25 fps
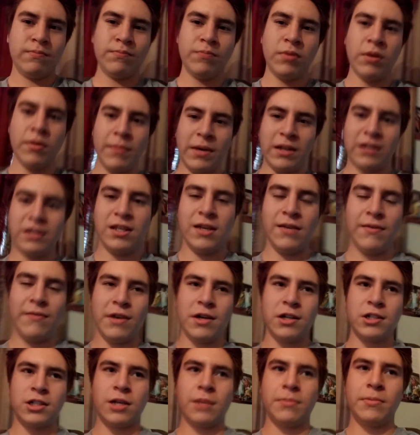put my TV
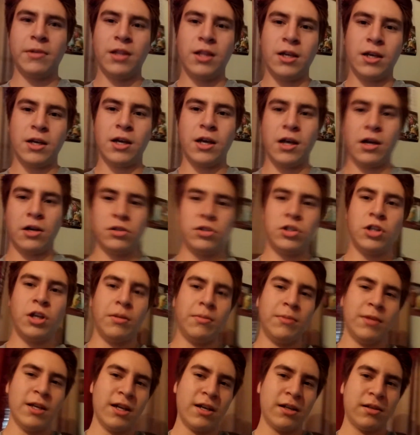on top of the
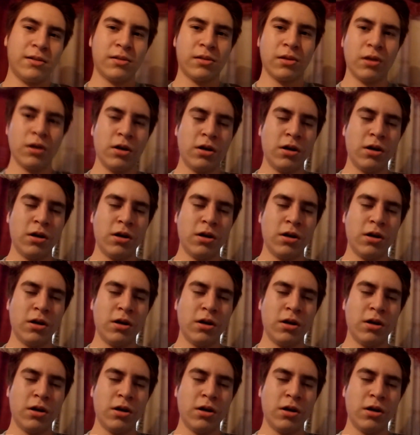L-shaped desk, you